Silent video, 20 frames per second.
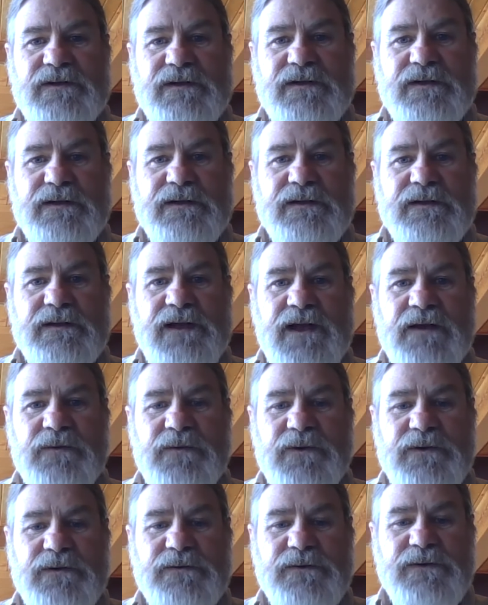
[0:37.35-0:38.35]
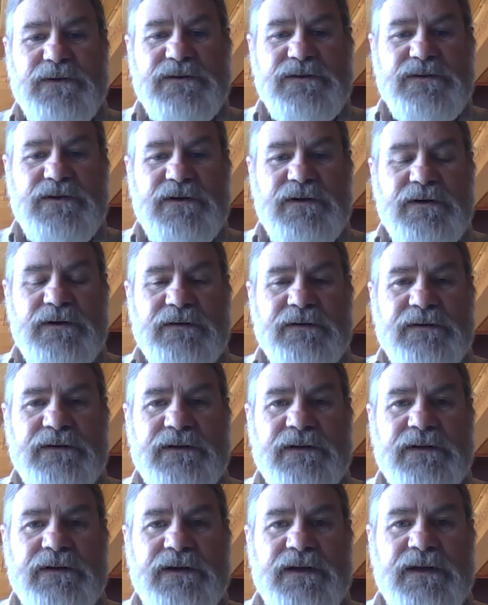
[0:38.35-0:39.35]
And then I worked at what is called
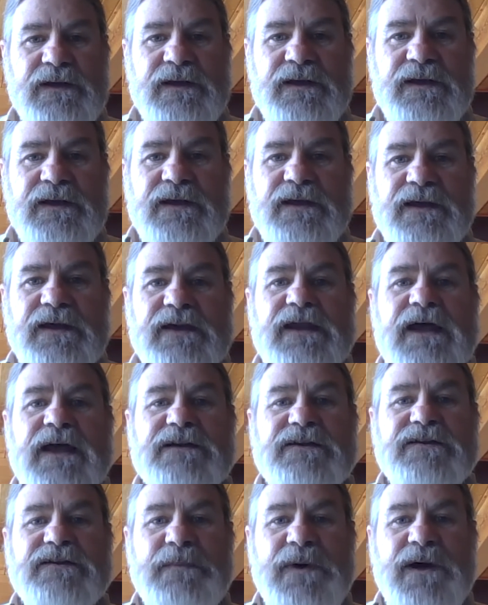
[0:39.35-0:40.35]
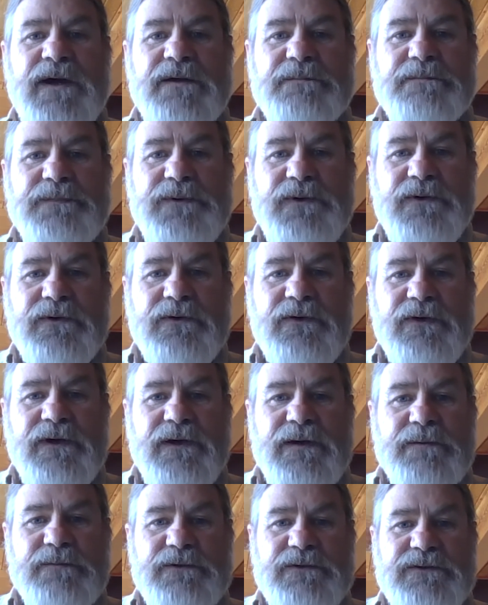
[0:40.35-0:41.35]
the inactive mine
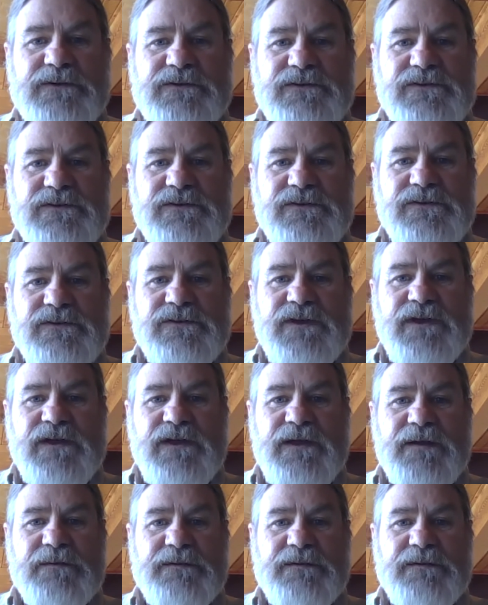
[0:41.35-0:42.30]
program, which is the same